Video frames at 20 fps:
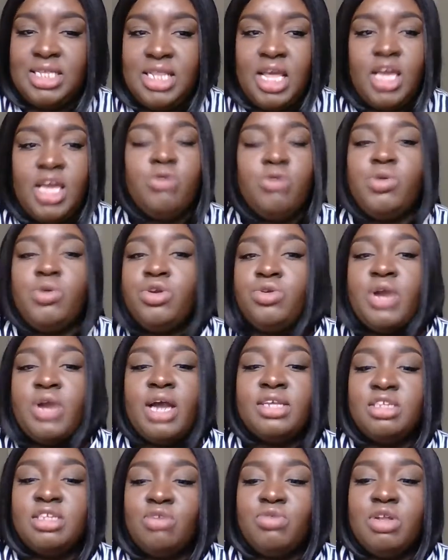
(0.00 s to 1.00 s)
thing where you
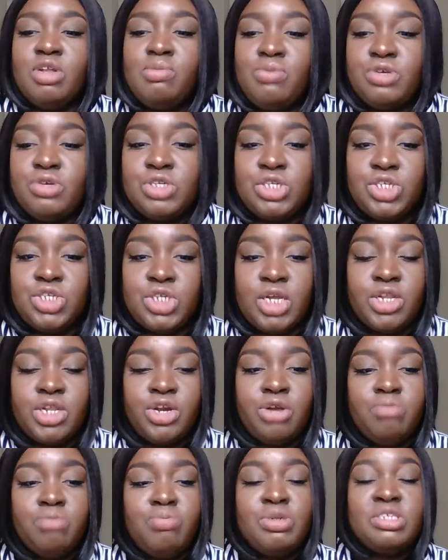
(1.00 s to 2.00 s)
guys can really push each
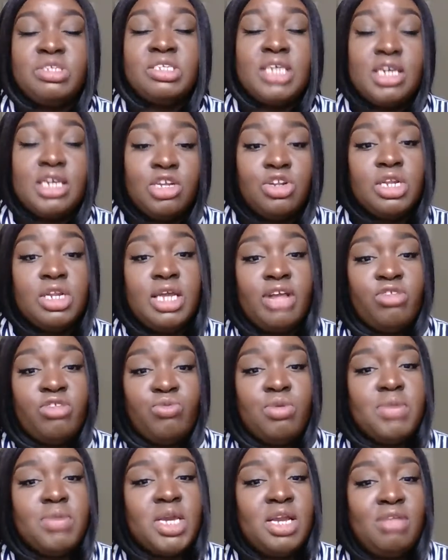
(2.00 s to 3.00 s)
other, particularly as
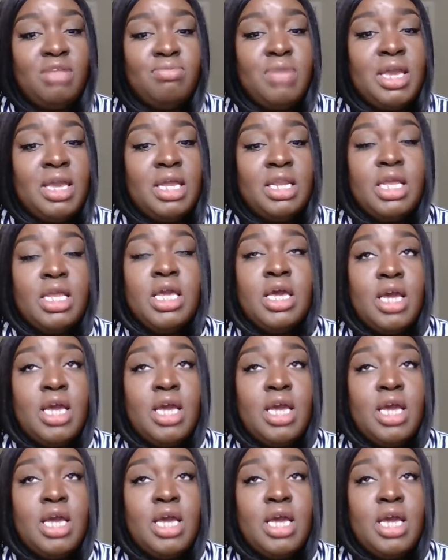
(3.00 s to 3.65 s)
women, because men,